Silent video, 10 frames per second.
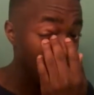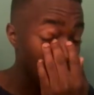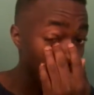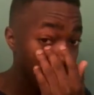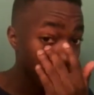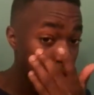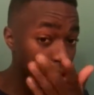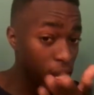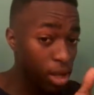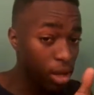Even for
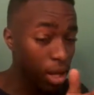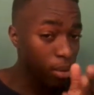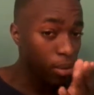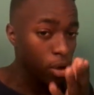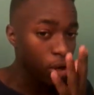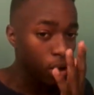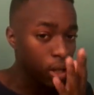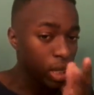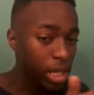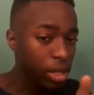Shane, like
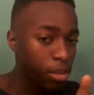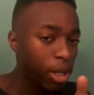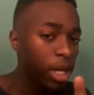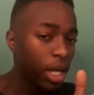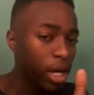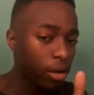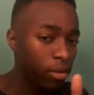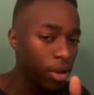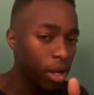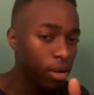seeing him kick out of
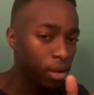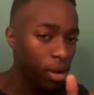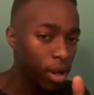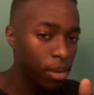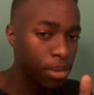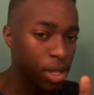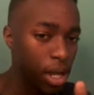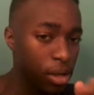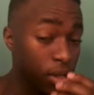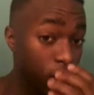that
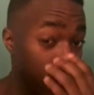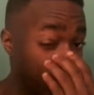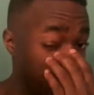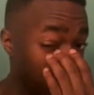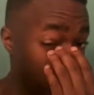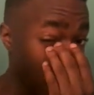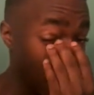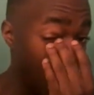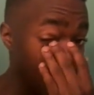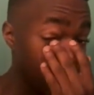Styles Clash was like
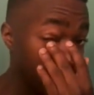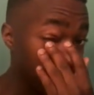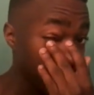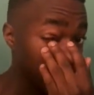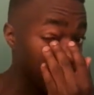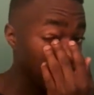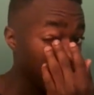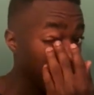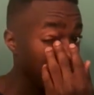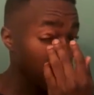awesome. So
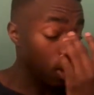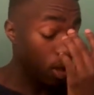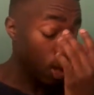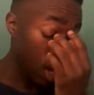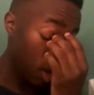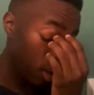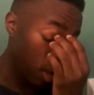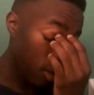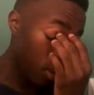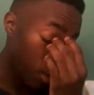I have to
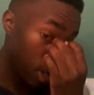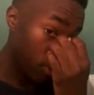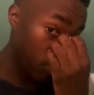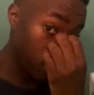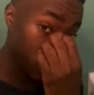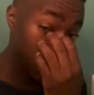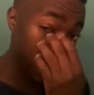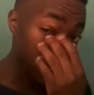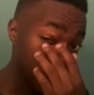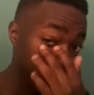give the match 4
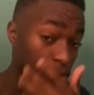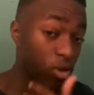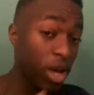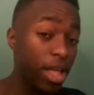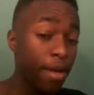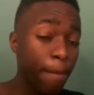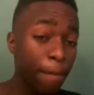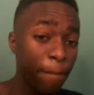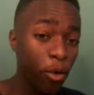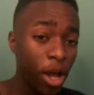stars. It was great,
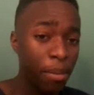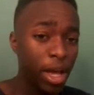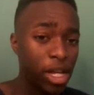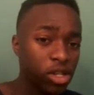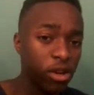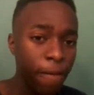great match.